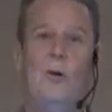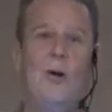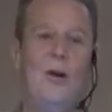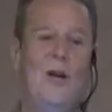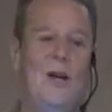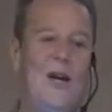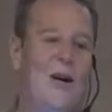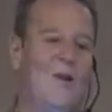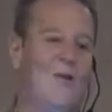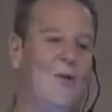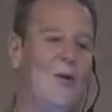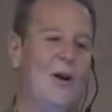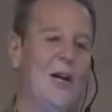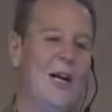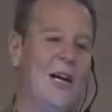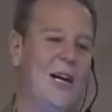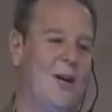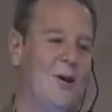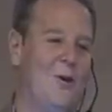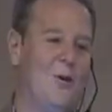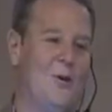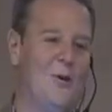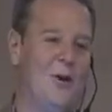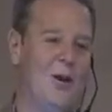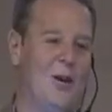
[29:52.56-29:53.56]
you will
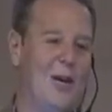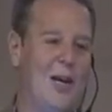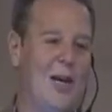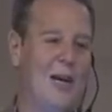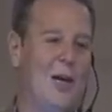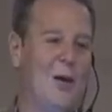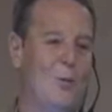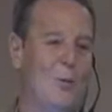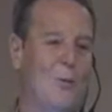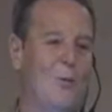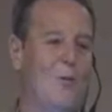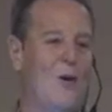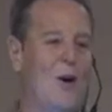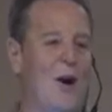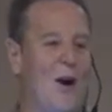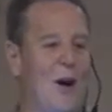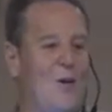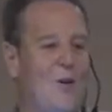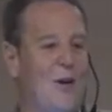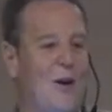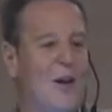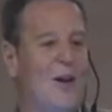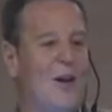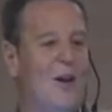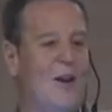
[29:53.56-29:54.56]
never enter the kingdom
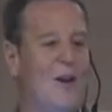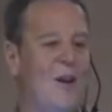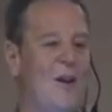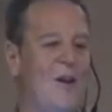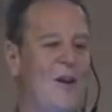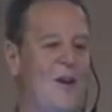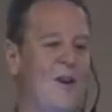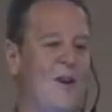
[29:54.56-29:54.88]
of heaven.